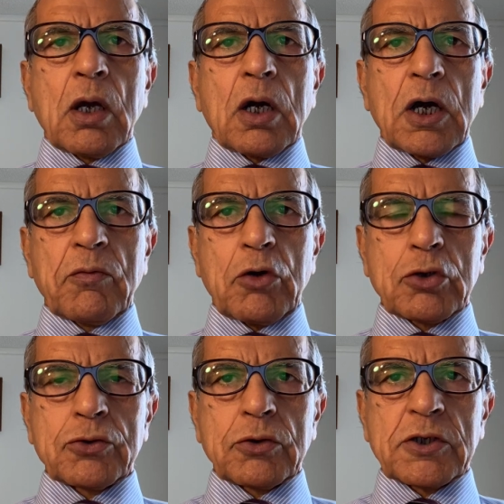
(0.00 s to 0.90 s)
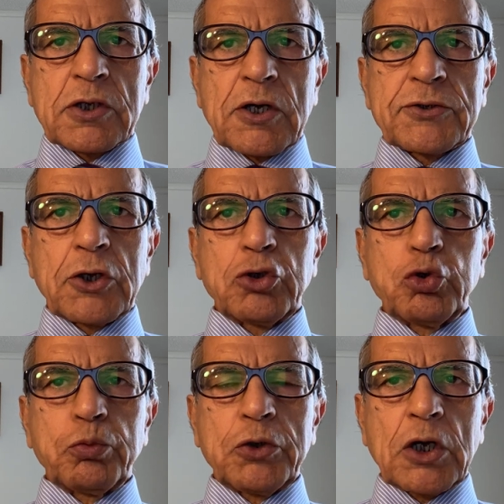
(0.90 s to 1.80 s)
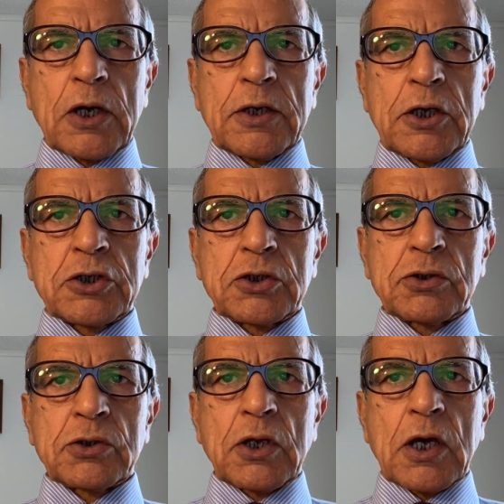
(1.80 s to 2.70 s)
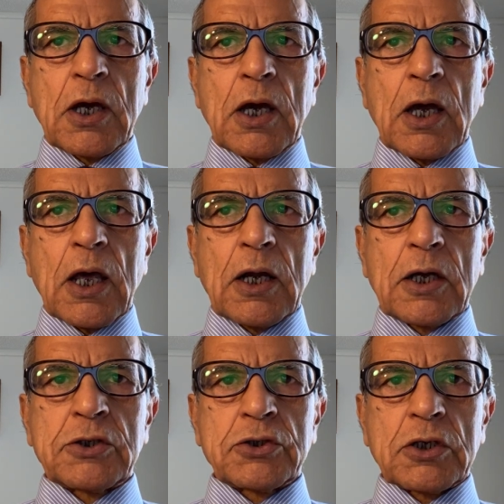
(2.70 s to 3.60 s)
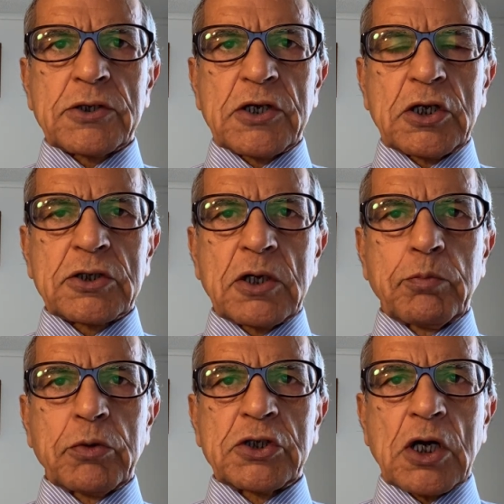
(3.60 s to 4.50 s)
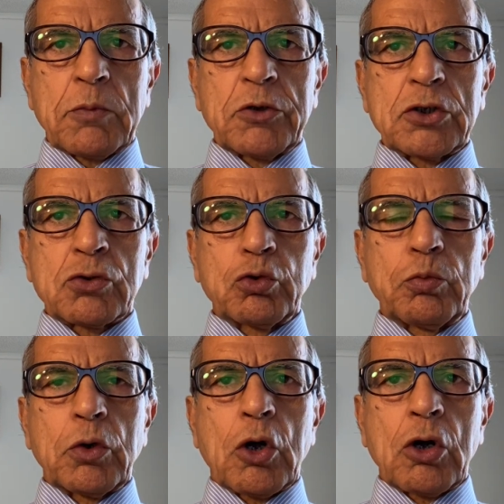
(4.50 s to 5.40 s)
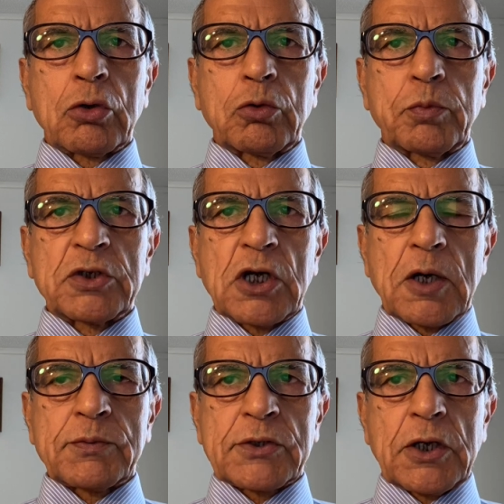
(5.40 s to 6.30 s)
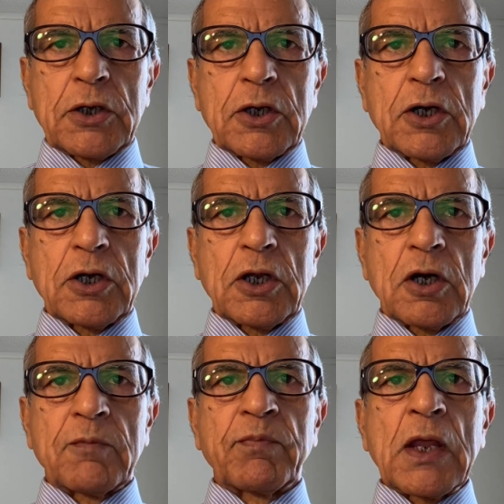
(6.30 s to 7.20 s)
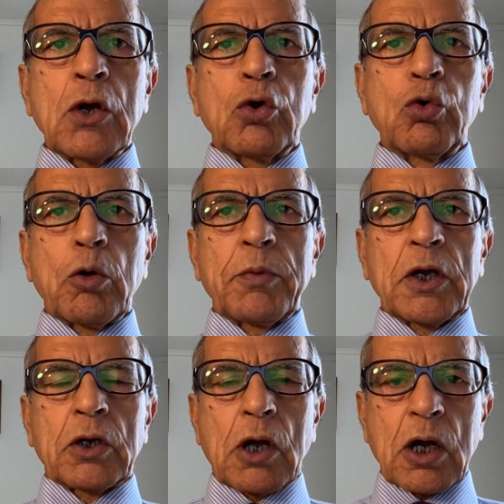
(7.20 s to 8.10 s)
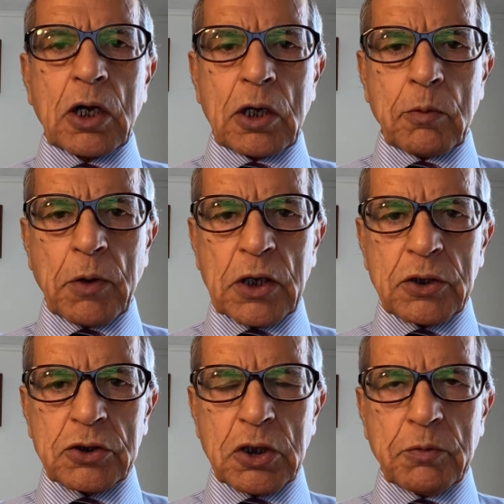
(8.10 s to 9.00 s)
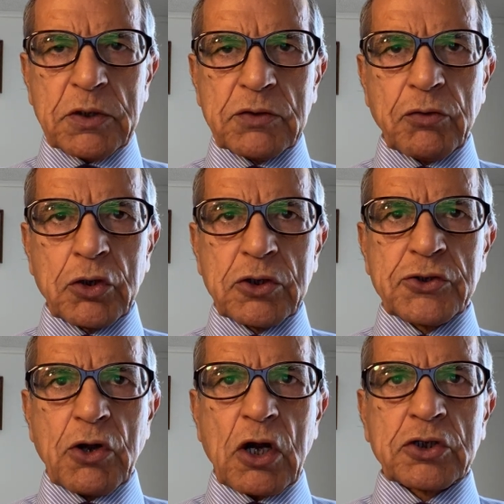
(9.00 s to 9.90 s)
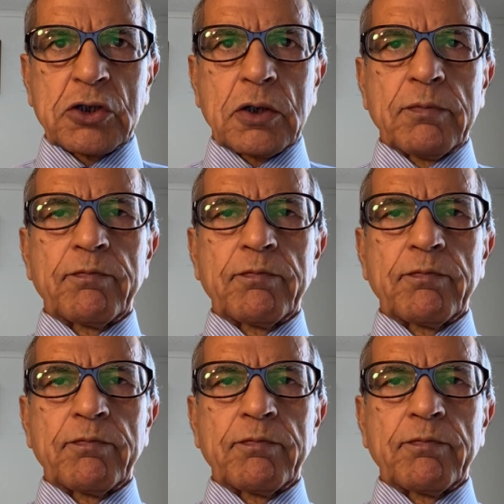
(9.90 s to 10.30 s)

I will also discuss the UBI nations, their allies, the Sikhs and Punjabis, who belong to Punjab state in India, who are being targeted by the Germans for destruction.